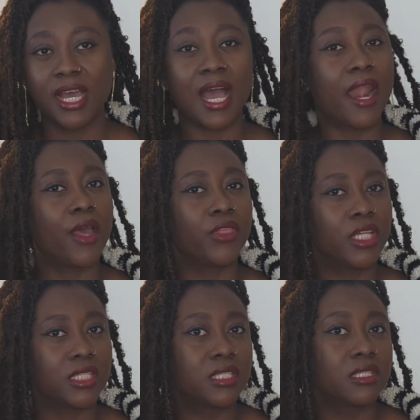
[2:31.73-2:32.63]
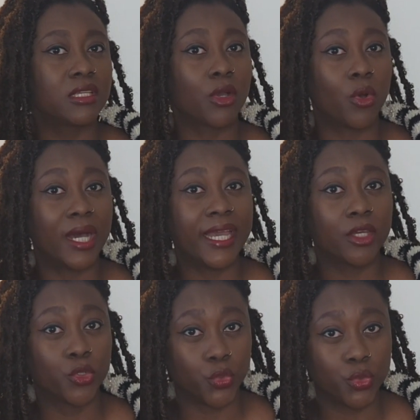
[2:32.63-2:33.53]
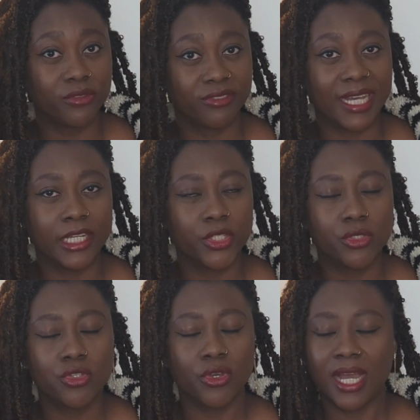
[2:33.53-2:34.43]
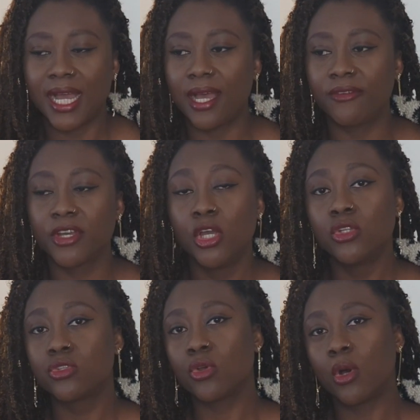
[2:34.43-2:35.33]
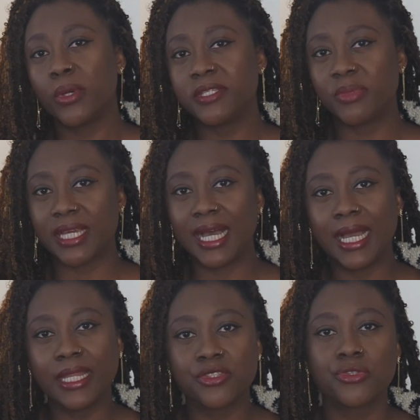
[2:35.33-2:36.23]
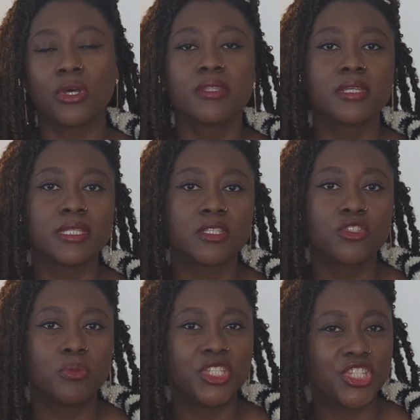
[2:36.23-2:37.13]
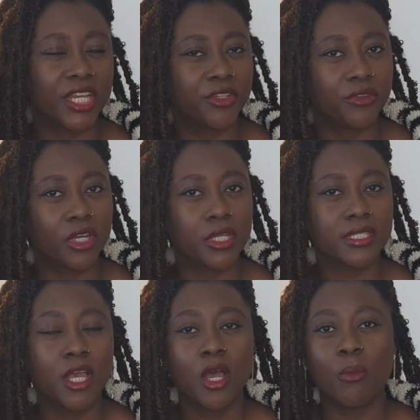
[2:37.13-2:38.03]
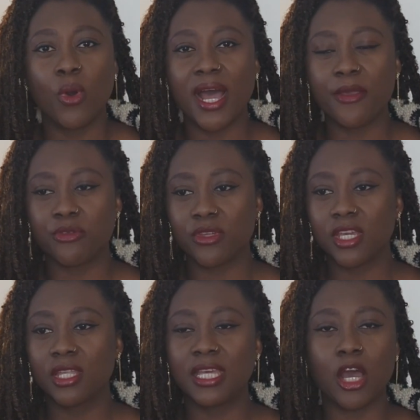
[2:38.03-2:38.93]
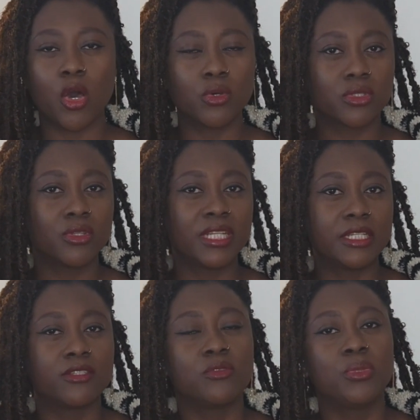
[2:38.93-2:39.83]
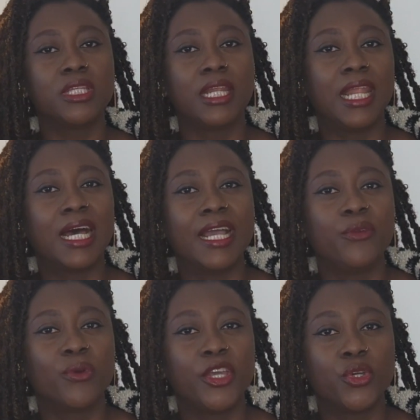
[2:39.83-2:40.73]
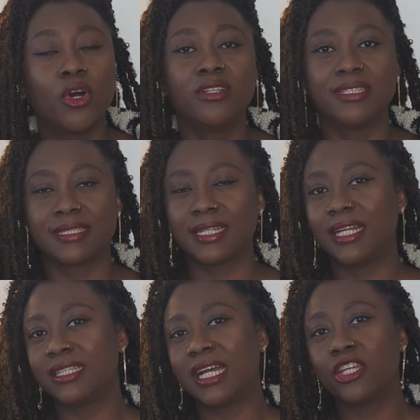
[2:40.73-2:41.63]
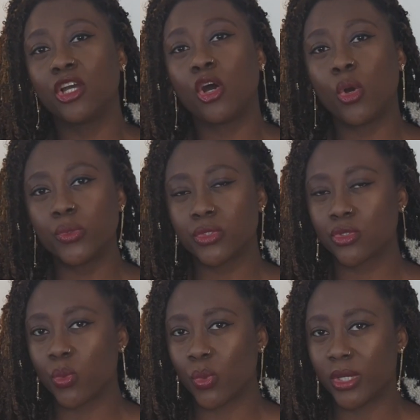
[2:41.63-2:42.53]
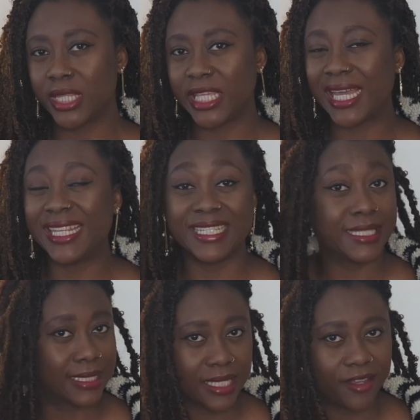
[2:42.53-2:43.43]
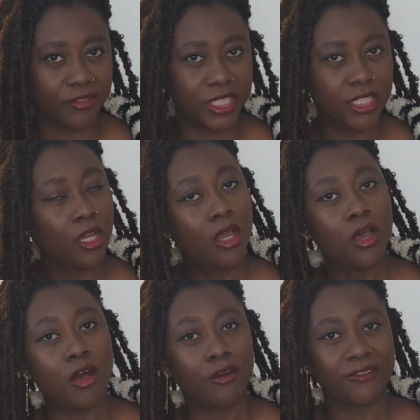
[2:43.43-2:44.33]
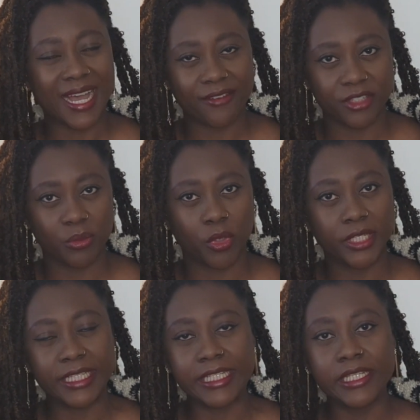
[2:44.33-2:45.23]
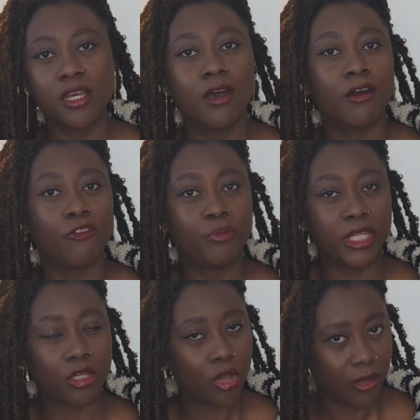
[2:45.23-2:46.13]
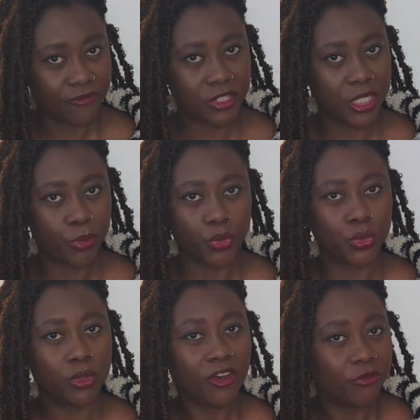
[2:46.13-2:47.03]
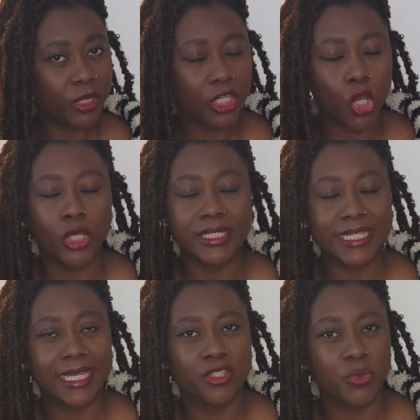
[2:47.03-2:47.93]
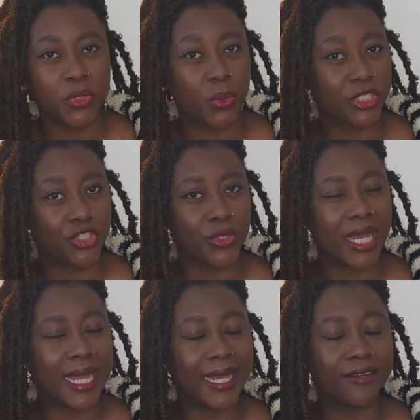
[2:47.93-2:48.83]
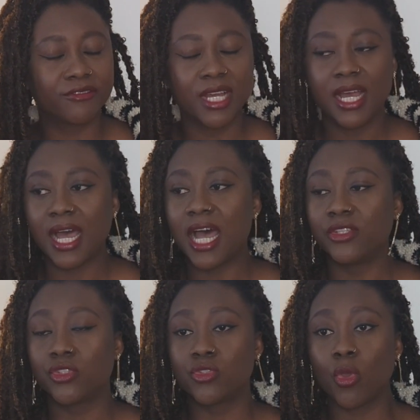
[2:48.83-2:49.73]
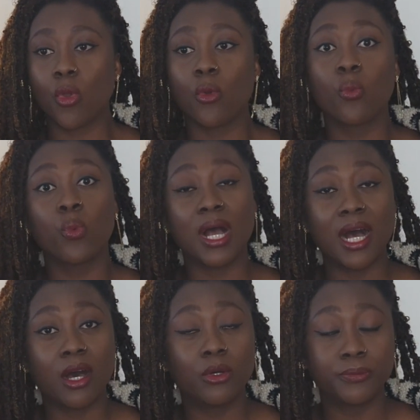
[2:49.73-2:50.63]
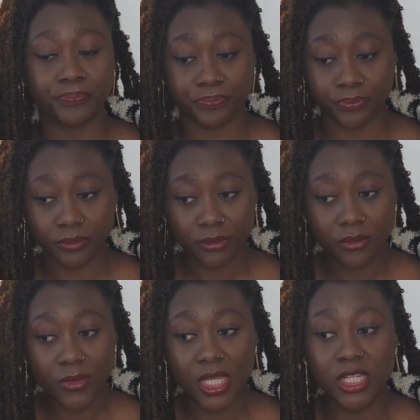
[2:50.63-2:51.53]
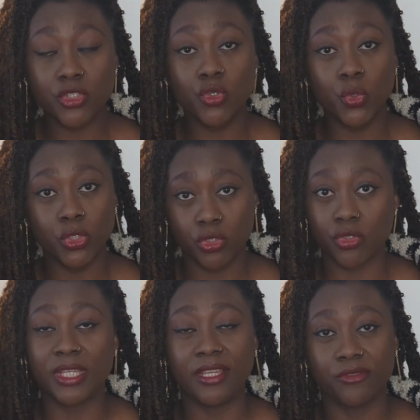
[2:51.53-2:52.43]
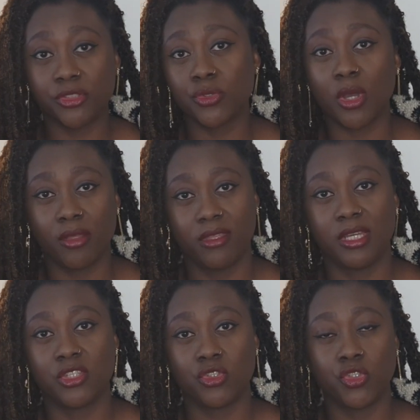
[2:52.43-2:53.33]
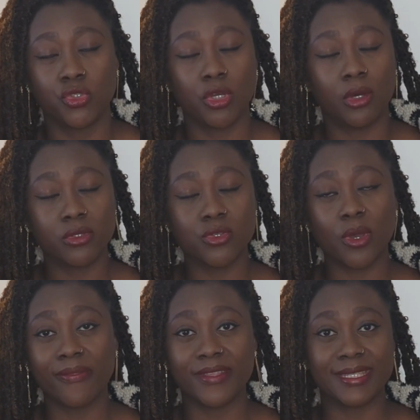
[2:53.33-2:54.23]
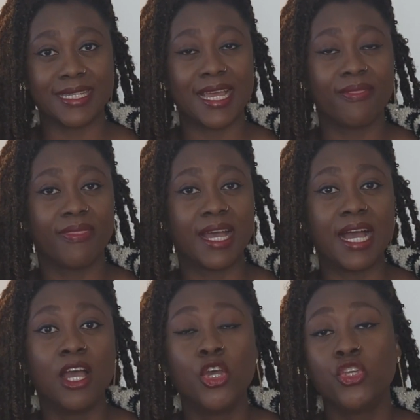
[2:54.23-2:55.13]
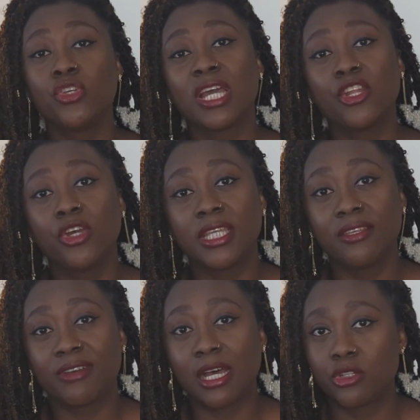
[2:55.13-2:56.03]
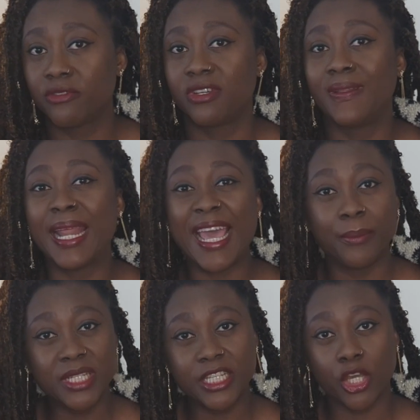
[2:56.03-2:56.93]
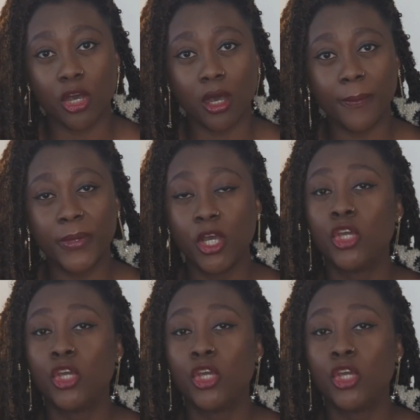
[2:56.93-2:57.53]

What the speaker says: And I think this is a quite good value to have, to always be kind to others, to be generous. But I think there also needs to be a line where you understand that you're also worthy and deserving of having money, of being comfortable, of being content with what you have. And so while it's good to give to others, you should also understand that you cannot give out of an empty cup.